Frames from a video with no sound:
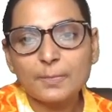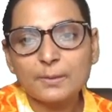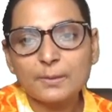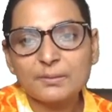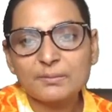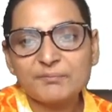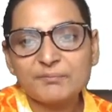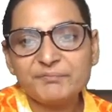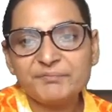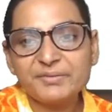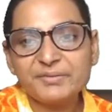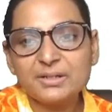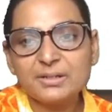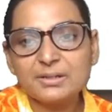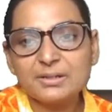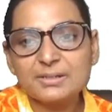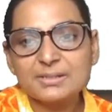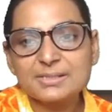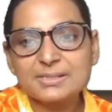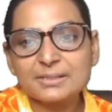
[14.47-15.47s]

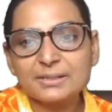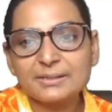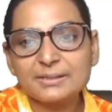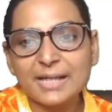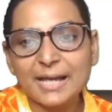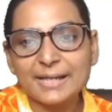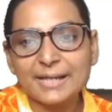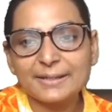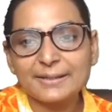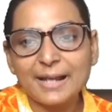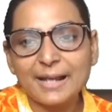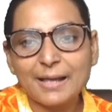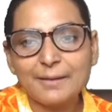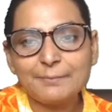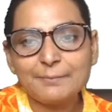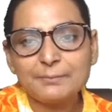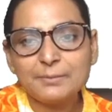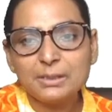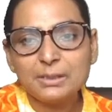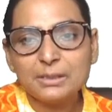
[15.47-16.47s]
Wiggers
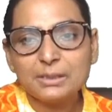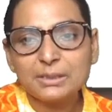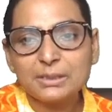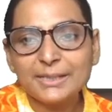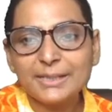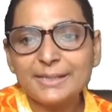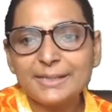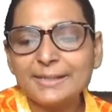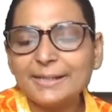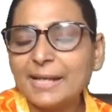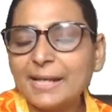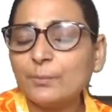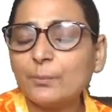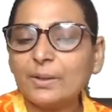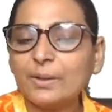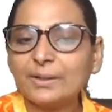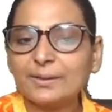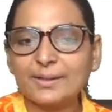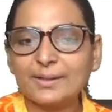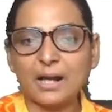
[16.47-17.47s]
diagram. It
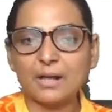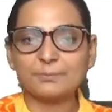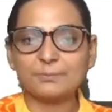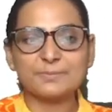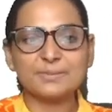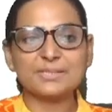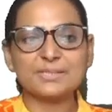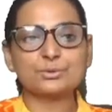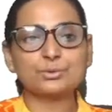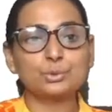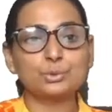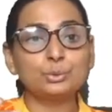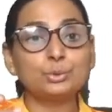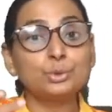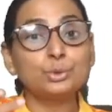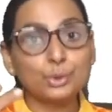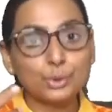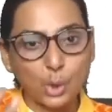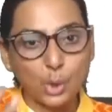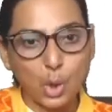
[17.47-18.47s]
never comes to
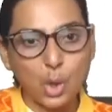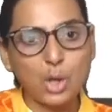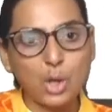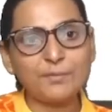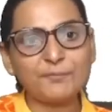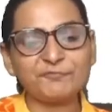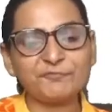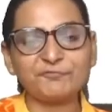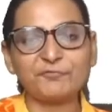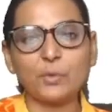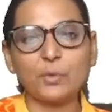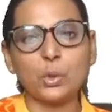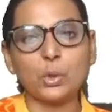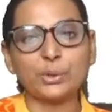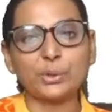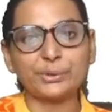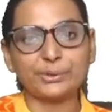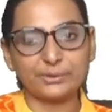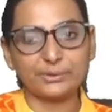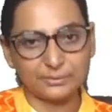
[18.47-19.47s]
draw
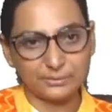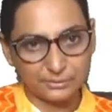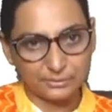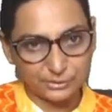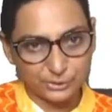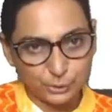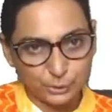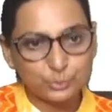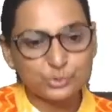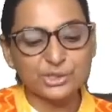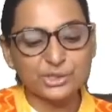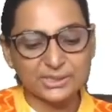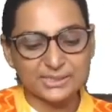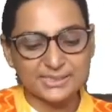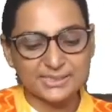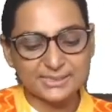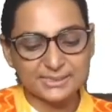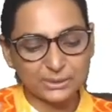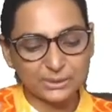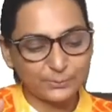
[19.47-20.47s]
for
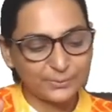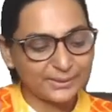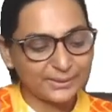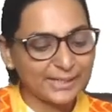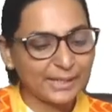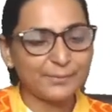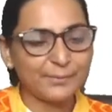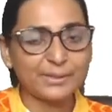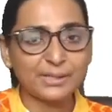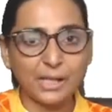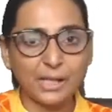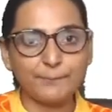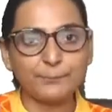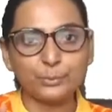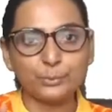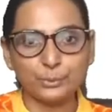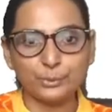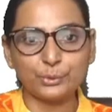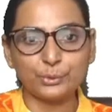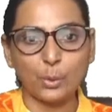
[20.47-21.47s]
UGs. It will never come
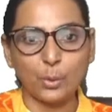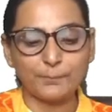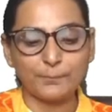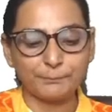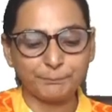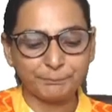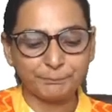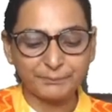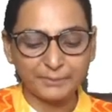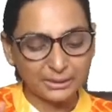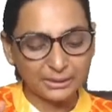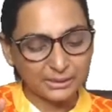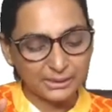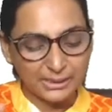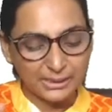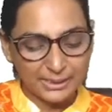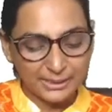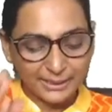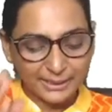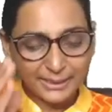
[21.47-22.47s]
to draw,
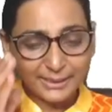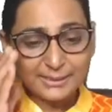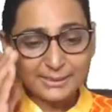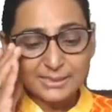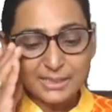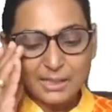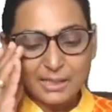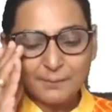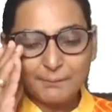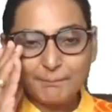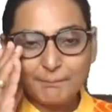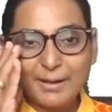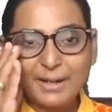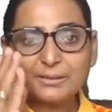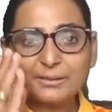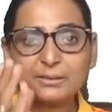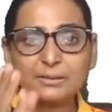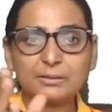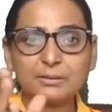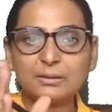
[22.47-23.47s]
right?
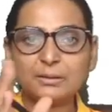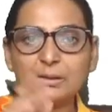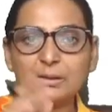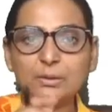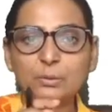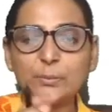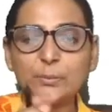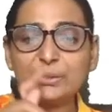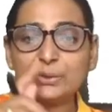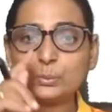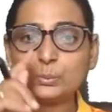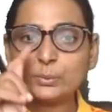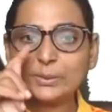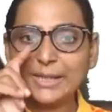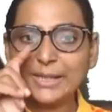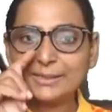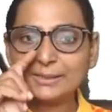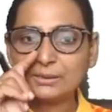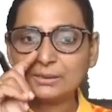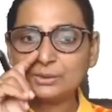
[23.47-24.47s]
But when you
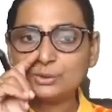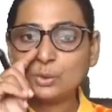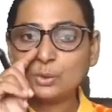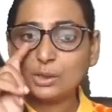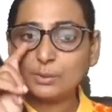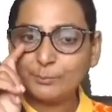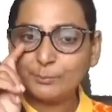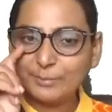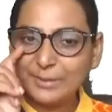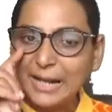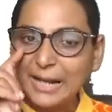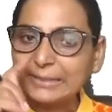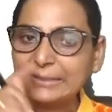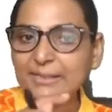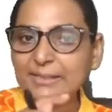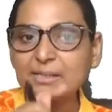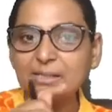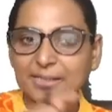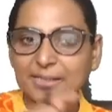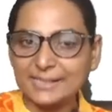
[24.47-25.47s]
get your
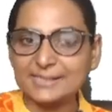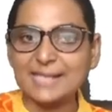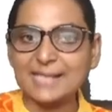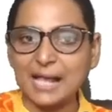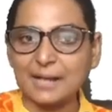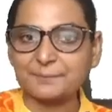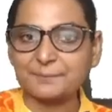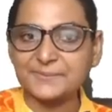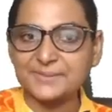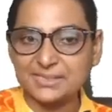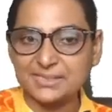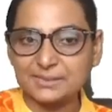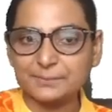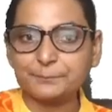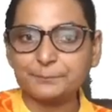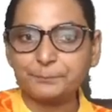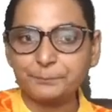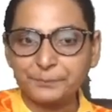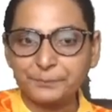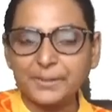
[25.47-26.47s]
practical exams,
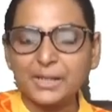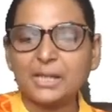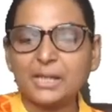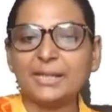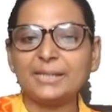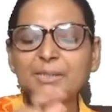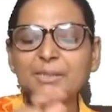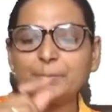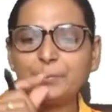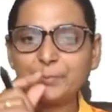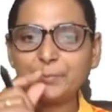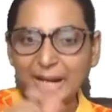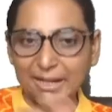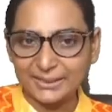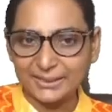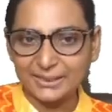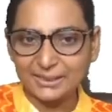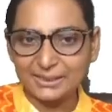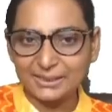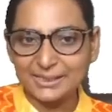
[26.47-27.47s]
in the
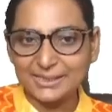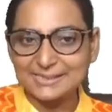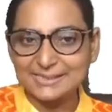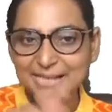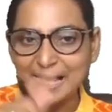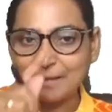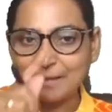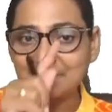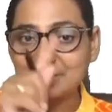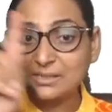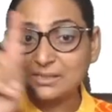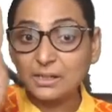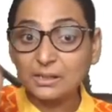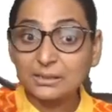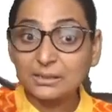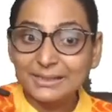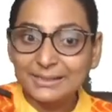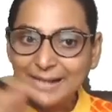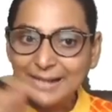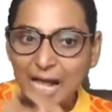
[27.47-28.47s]
practical exams, a
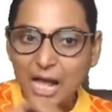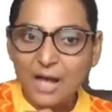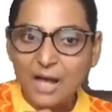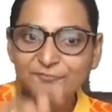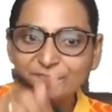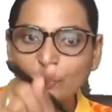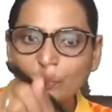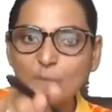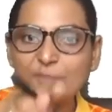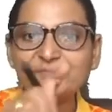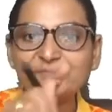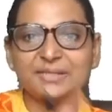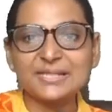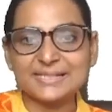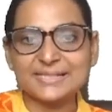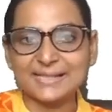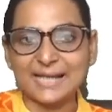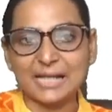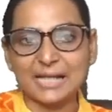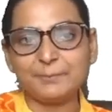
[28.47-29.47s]
graph of
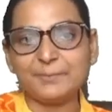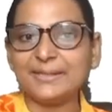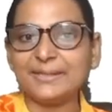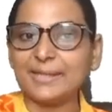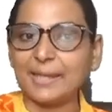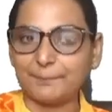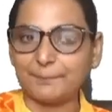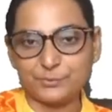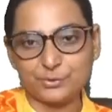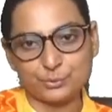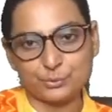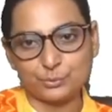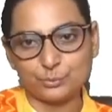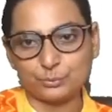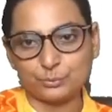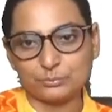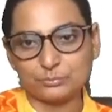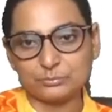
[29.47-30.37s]
this can be kept to you,